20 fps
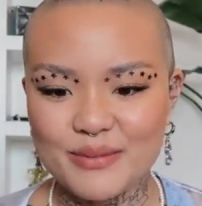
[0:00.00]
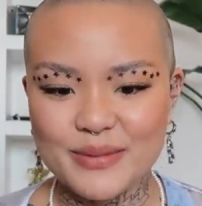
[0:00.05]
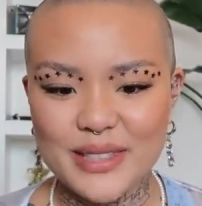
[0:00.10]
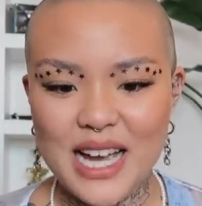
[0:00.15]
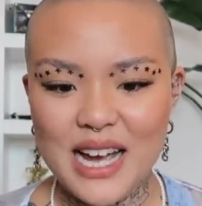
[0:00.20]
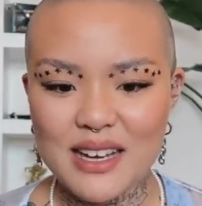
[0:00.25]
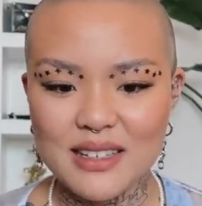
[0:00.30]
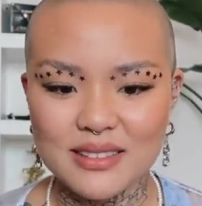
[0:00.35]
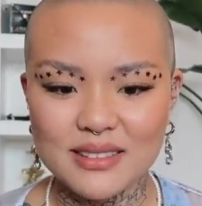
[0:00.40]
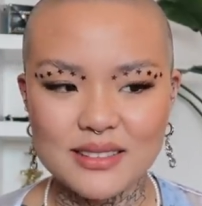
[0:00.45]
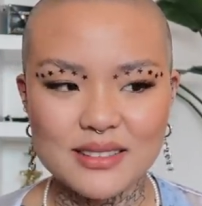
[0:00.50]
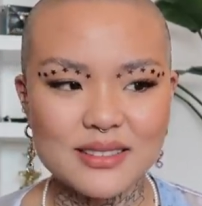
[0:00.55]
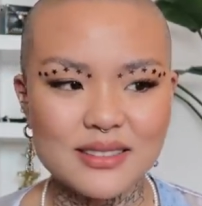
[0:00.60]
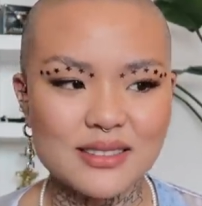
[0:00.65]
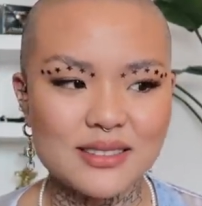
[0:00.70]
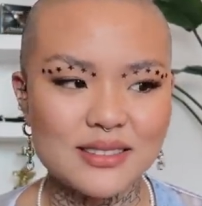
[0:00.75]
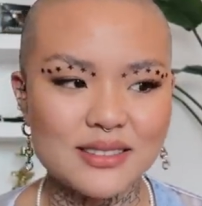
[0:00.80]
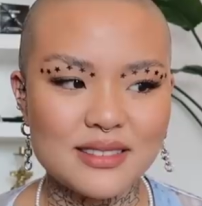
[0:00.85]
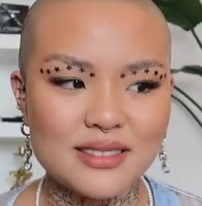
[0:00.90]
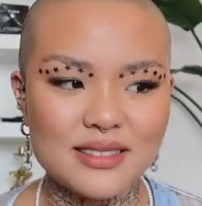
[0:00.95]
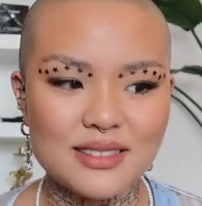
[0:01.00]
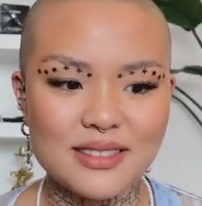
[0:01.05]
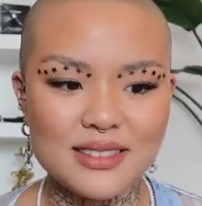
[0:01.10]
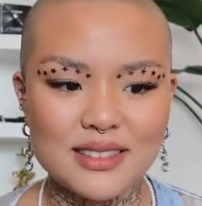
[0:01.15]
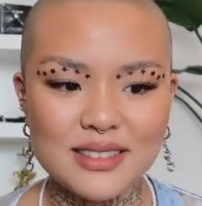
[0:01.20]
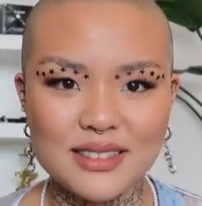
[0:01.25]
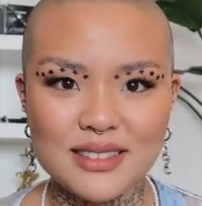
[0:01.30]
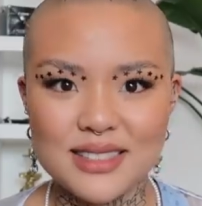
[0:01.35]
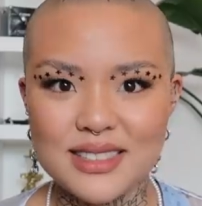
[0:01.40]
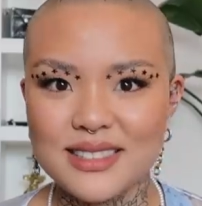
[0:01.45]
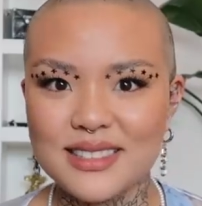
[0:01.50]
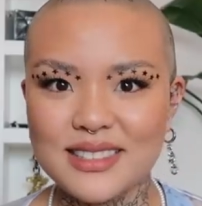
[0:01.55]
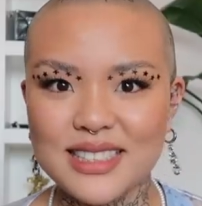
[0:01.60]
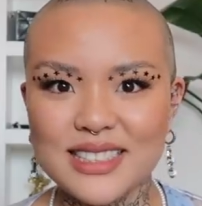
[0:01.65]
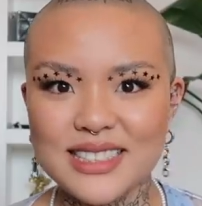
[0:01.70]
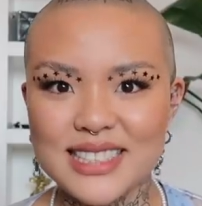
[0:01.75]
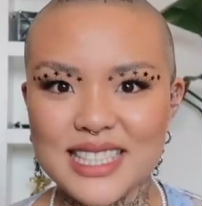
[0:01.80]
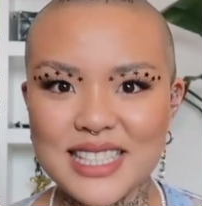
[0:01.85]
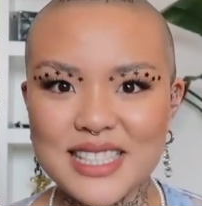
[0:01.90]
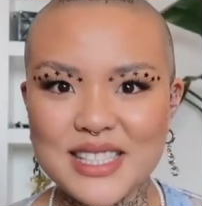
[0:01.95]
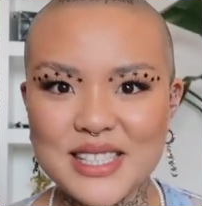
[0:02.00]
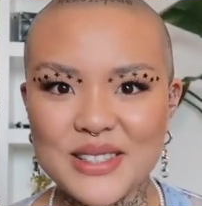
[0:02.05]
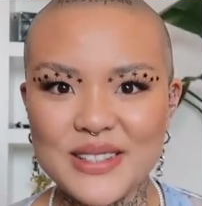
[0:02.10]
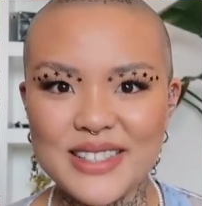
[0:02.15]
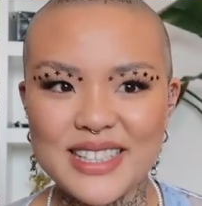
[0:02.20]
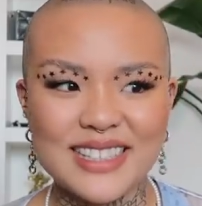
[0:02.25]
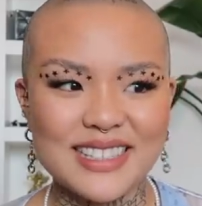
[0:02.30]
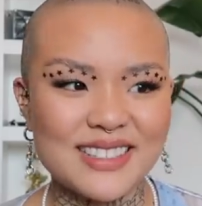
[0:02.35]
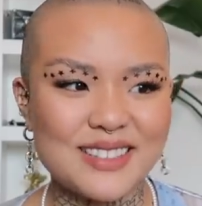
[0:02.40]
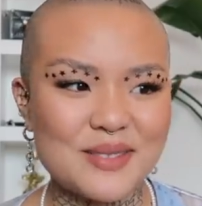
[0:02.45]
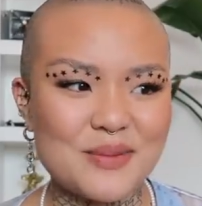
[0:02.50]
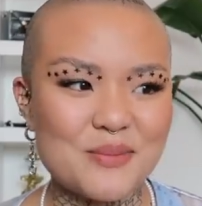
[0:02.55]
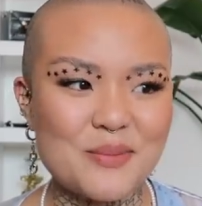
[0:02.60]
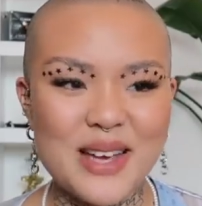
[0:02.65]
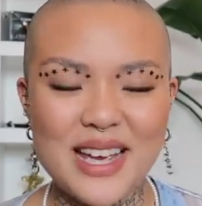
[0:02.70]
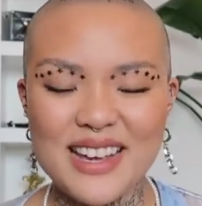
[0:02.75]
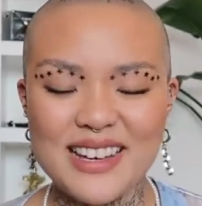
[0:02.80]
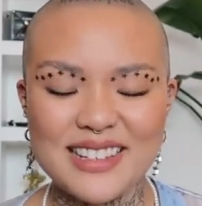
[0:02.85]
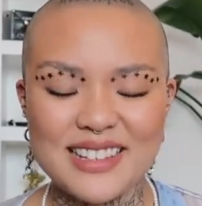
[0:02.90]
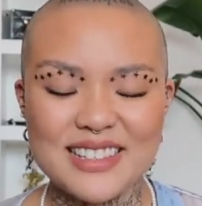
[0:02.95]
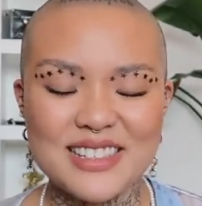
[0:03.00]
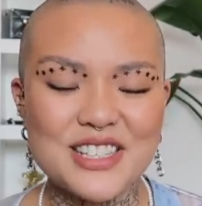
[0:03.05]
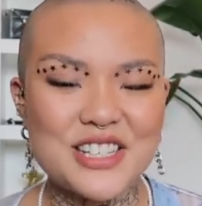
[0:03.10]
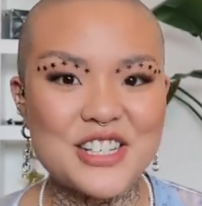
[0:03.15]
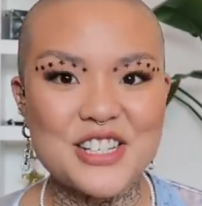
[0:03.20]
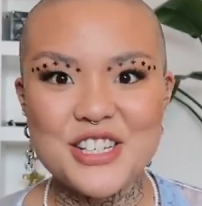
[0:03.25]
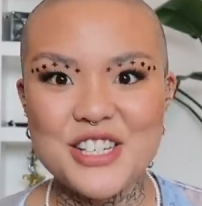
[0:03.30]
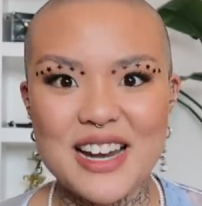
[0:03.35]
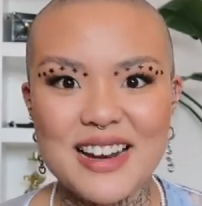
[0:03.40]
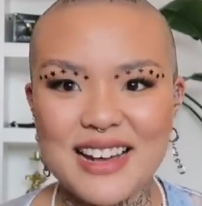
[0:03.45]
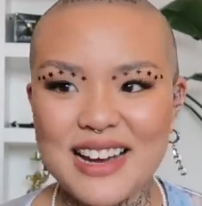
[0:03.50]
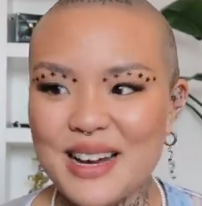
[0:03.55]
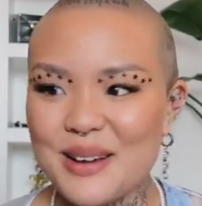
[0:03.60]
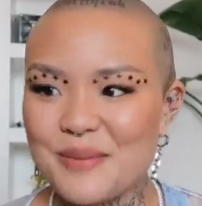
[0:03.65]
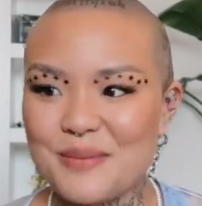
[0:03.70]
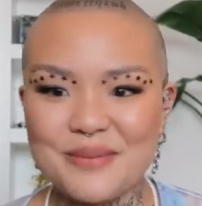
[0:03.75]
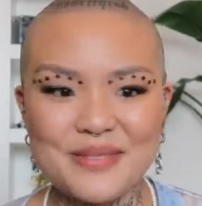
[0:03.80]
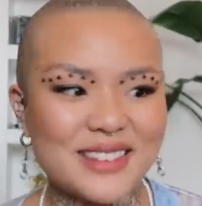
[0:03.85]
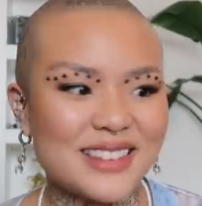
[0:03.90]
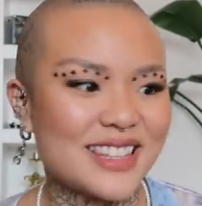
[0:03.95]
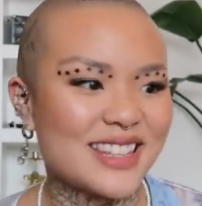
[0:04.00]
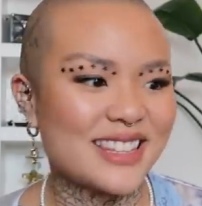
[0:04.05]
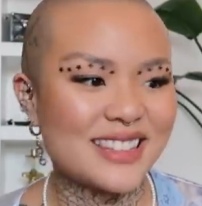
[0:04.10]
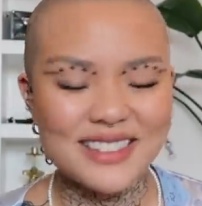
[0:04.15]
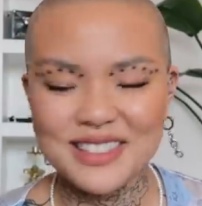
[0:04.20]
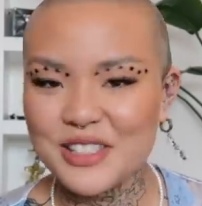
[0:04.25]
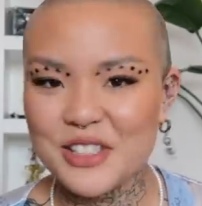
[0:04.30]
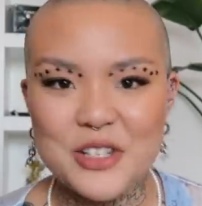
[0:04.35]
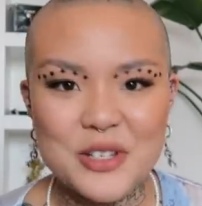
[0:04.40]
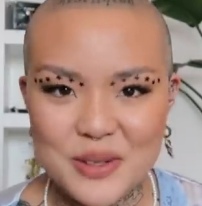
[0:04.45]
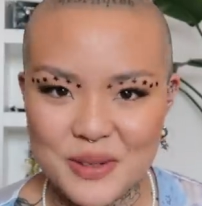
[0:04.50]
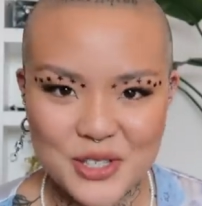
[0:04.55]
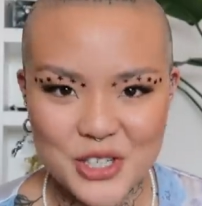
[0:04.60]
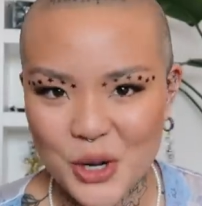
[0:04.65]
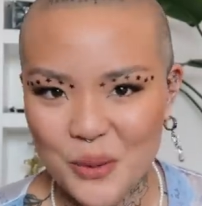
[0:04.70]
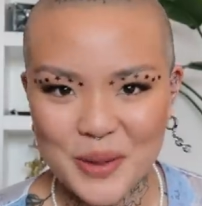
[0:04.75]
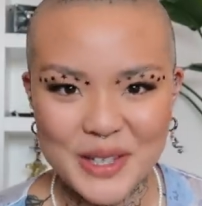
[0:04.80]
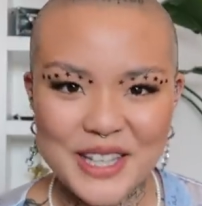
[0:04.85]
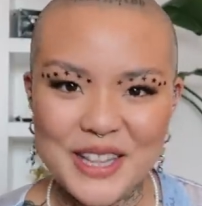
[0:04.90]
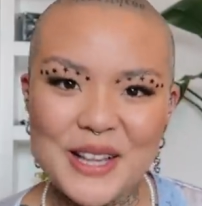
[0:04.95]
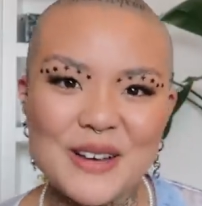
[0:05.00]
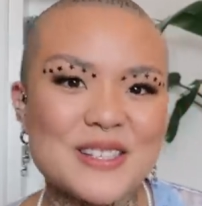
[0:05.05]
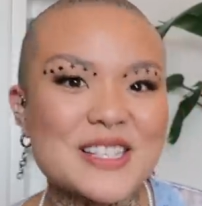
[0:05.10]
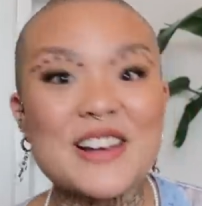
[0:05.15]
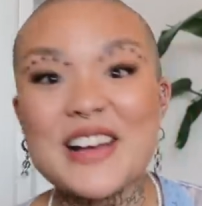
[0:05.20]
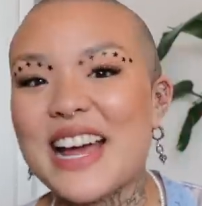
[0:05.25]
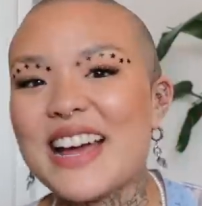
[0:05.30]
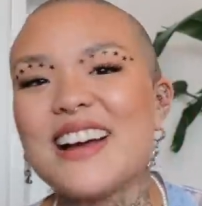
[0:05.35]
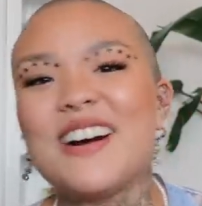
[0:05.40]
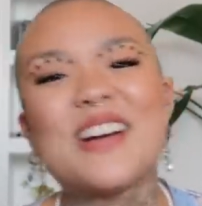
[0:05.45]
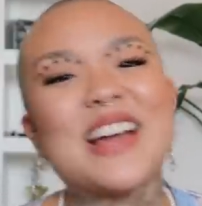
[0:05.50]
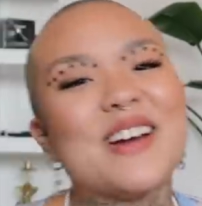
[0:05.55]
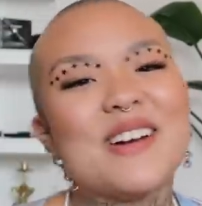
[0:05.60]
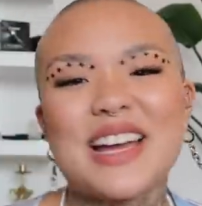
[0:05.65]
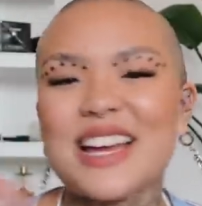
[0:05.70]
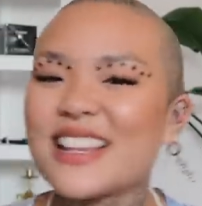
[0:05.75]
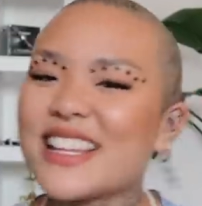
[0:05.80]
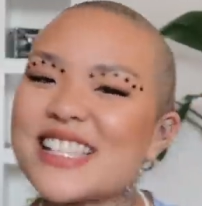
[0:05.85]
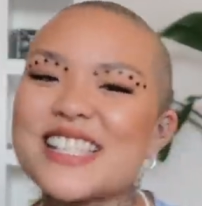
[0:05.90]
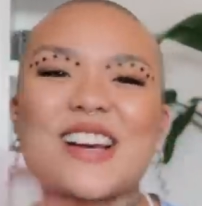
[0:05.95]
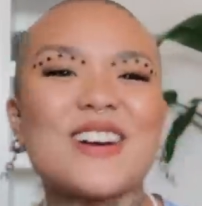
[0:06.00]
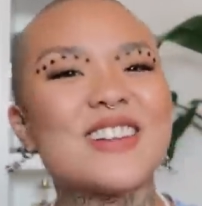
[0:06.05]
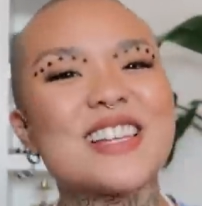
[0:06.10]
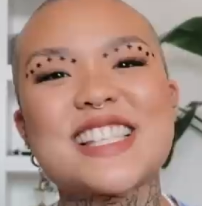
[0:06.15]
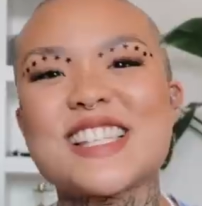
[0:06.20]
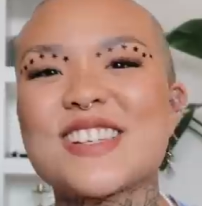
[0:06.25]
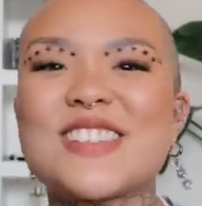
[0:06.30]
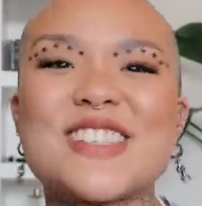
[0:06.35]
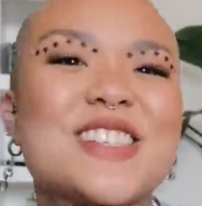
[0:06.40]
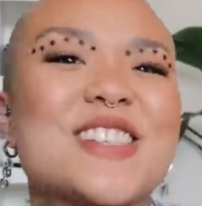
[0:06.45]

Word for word: Yeah, let's get to it. Mei, shut up. Show me the clothes. Okay, okay, okay, let's go, let's go.